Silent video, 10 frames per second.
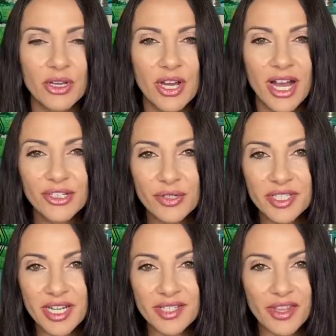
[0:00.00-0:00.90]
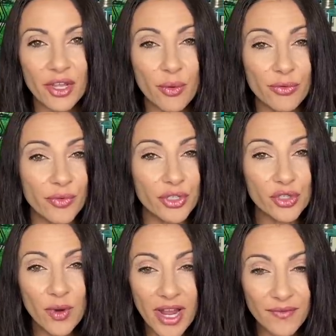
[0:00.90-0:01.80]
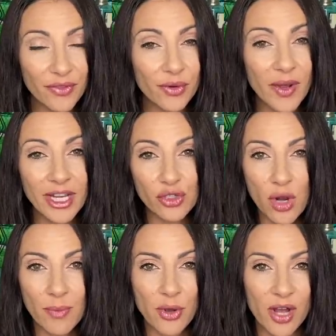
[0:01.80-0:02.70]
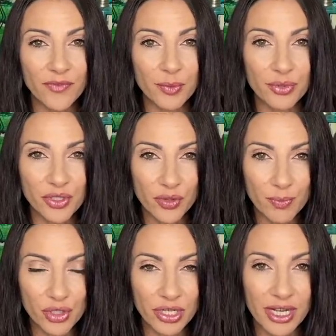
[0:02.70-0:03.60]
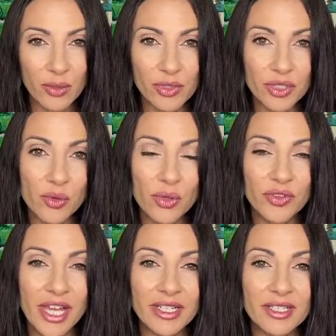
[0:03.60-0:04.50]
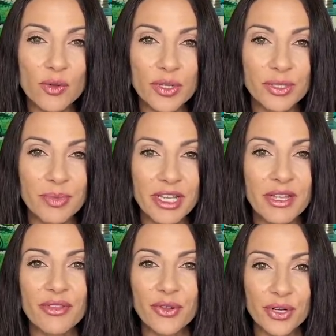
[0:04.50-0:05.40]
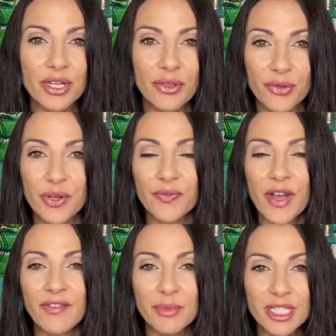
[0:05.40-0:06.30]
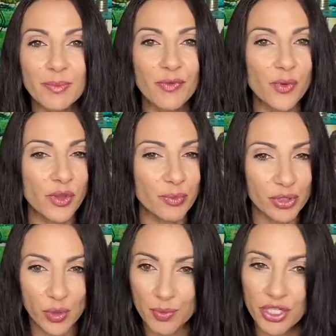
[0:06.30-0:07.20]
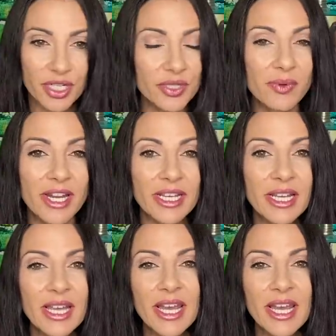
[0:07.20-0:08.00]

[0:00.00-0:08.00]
Hunter states they go through the drive through and drop off the prescription and was told that it's going to be 30 to 35 minutes before the prescription is ready.